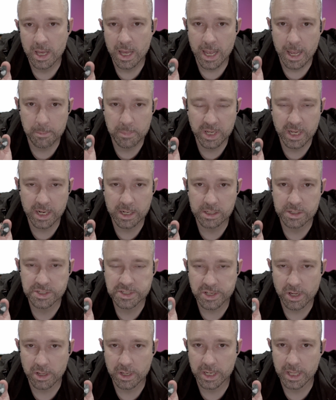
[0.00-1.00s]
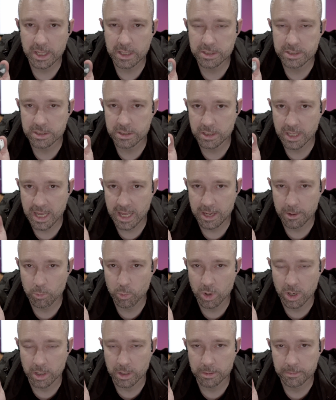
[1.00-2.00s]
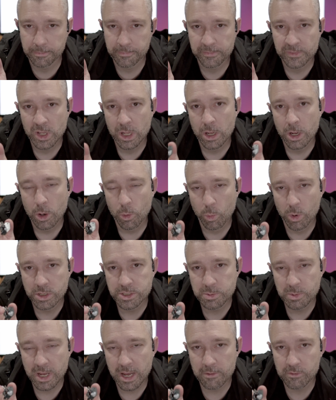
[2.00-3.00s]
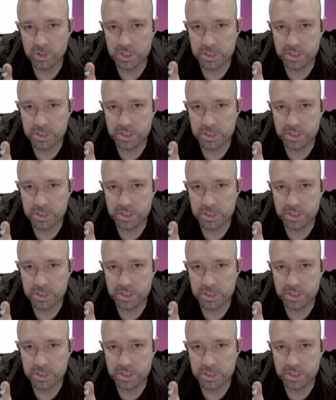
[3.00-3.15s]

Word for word: and begin installing it into the K one. Once we have it